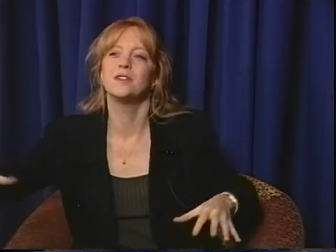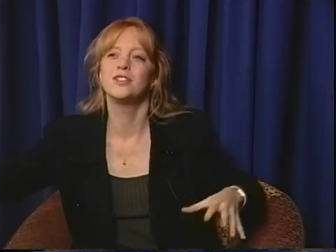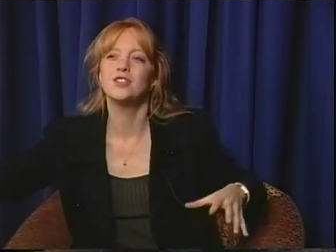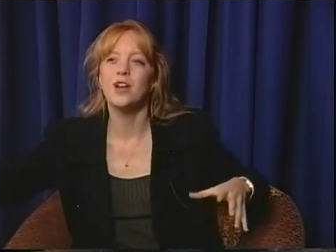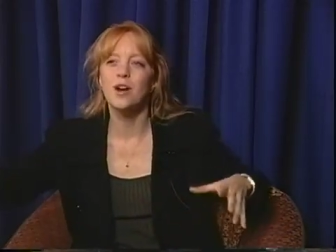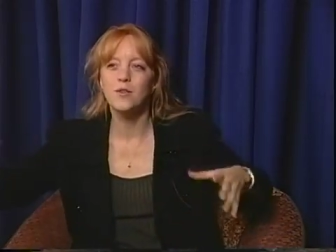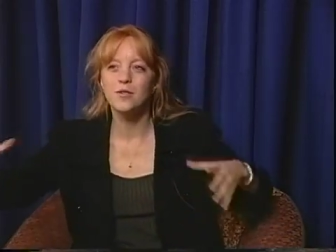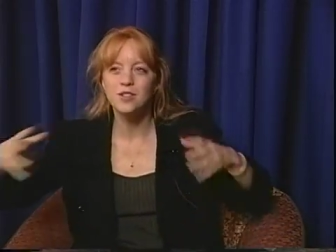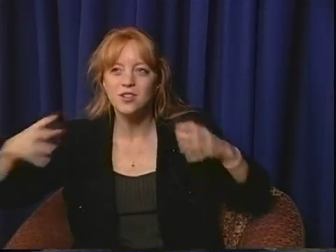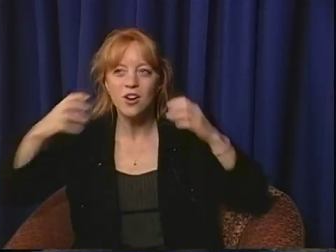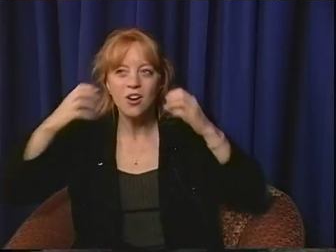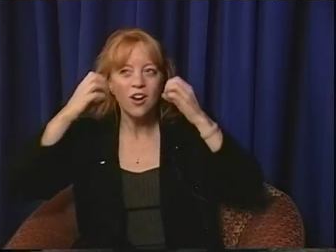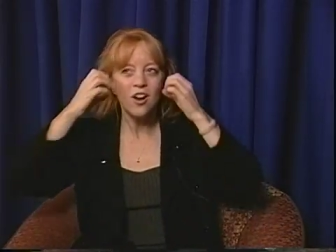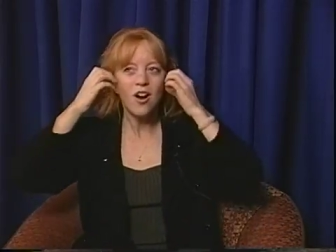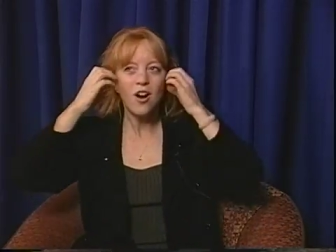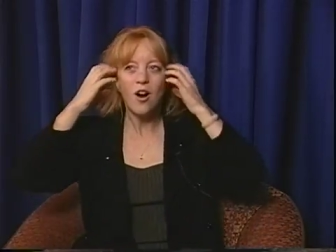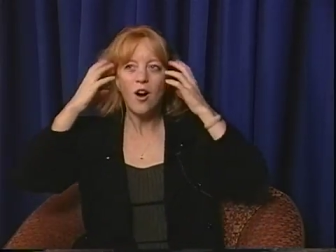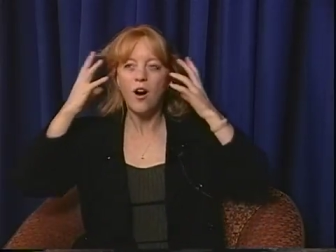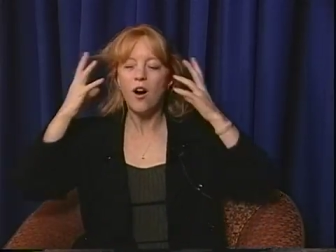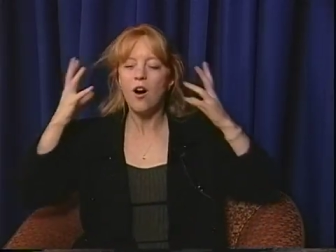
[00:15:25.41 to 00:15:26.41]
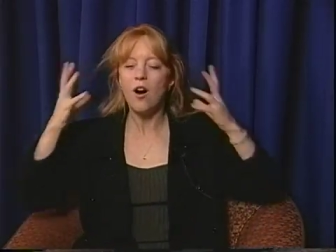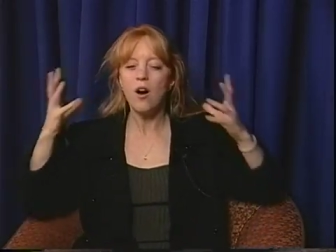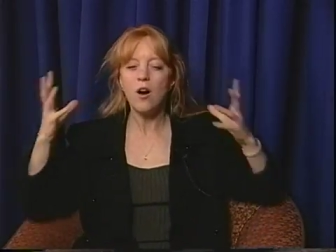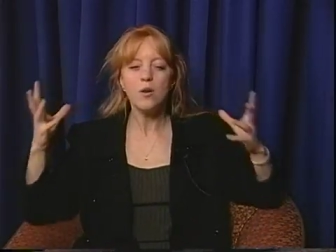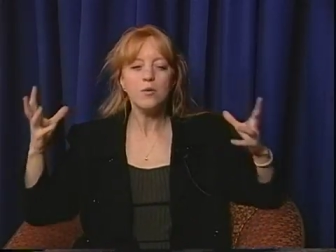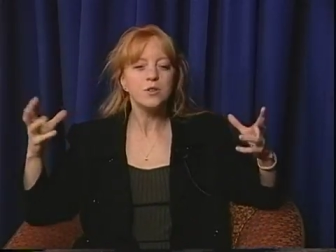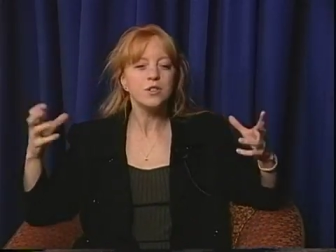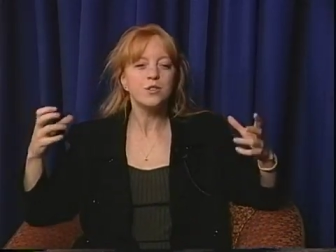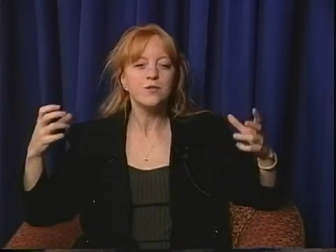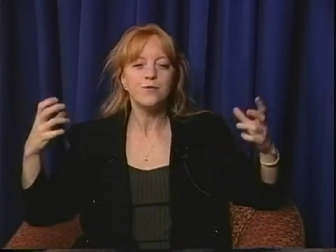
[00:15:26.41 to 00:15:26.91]
So I was
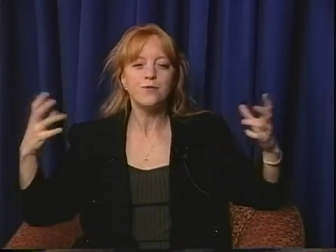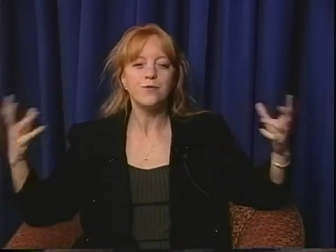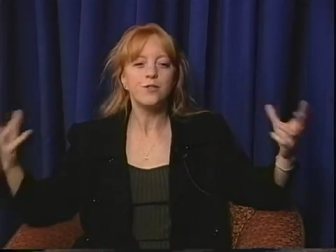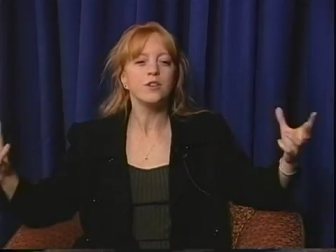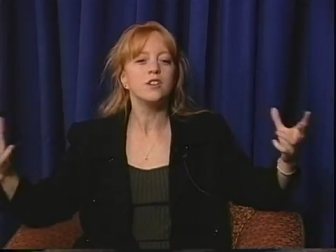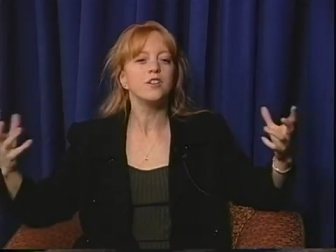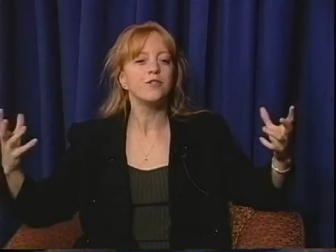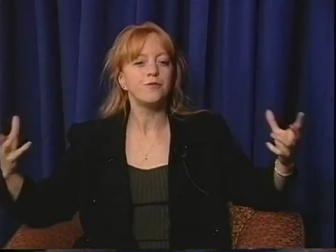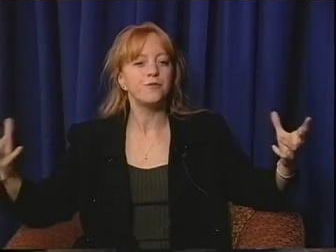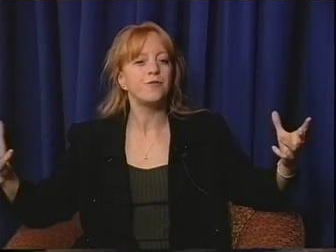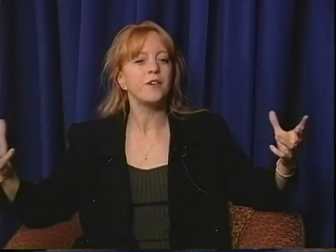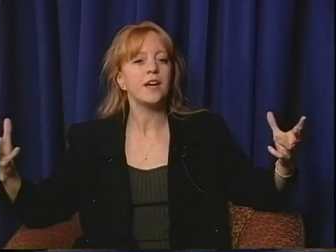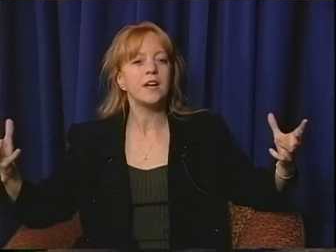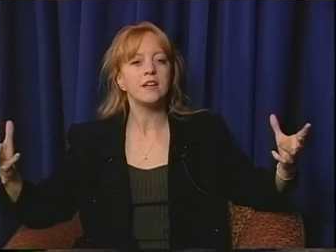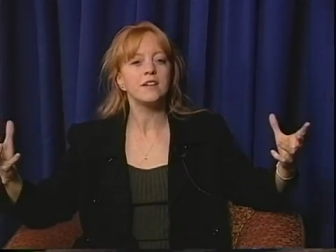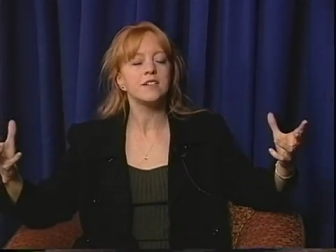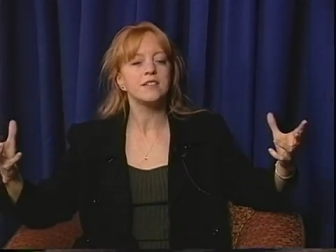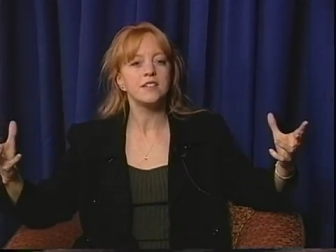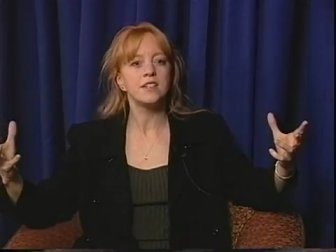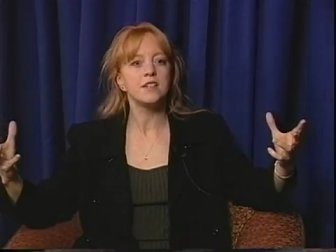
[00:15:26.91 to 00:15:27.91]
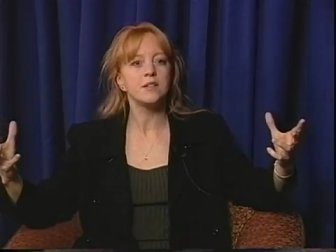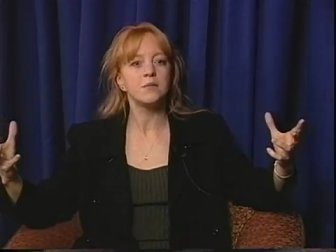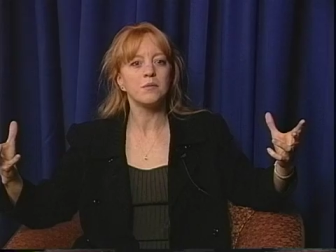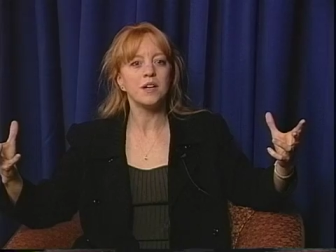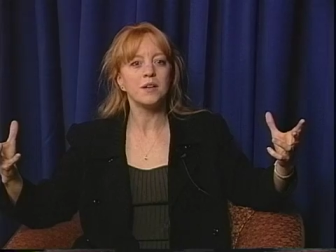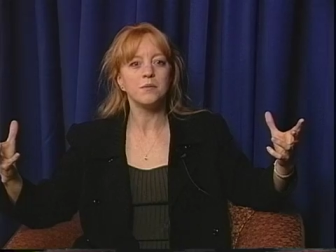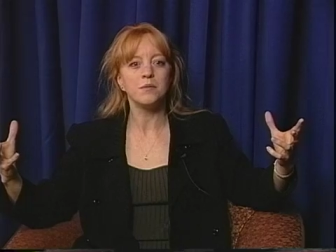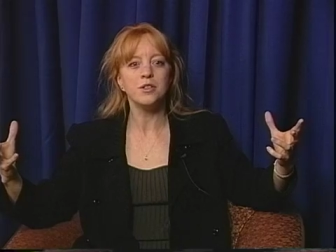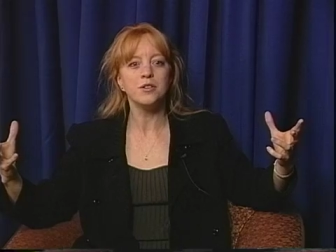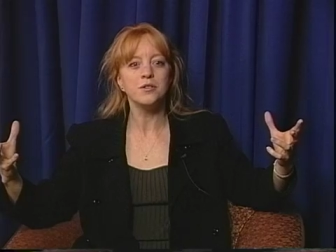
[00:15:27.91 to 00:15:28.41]
always full of fantasy in
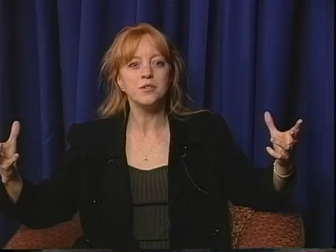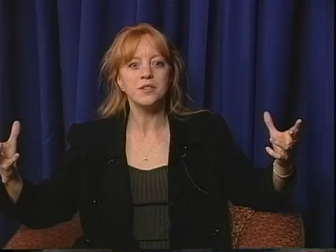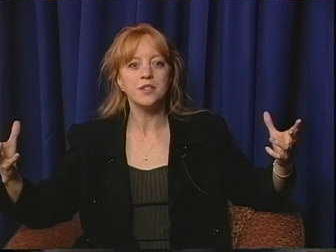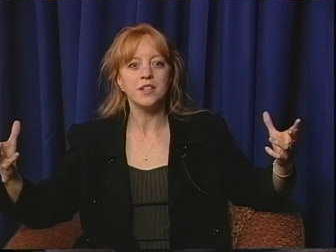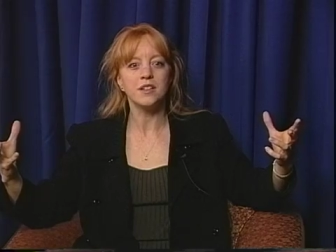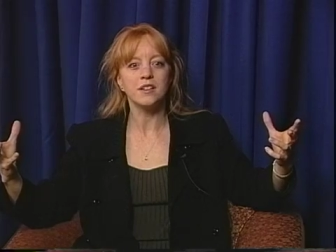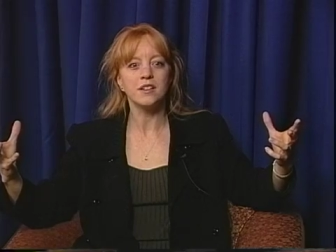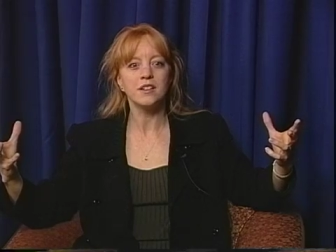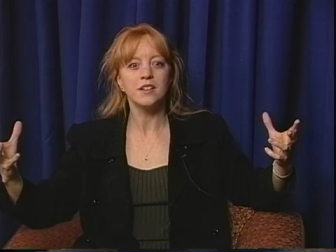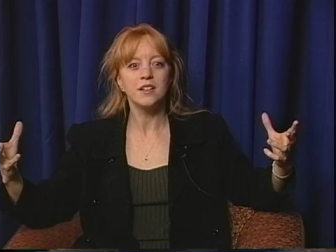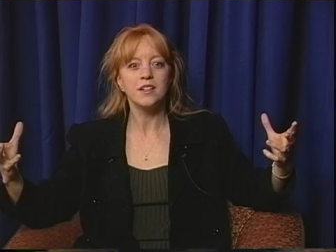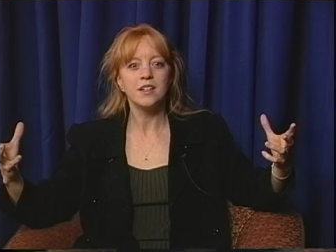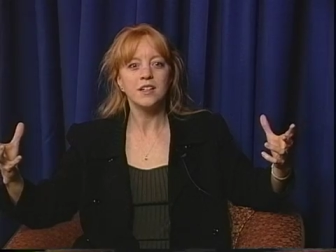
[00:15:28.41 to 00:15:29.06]
my music.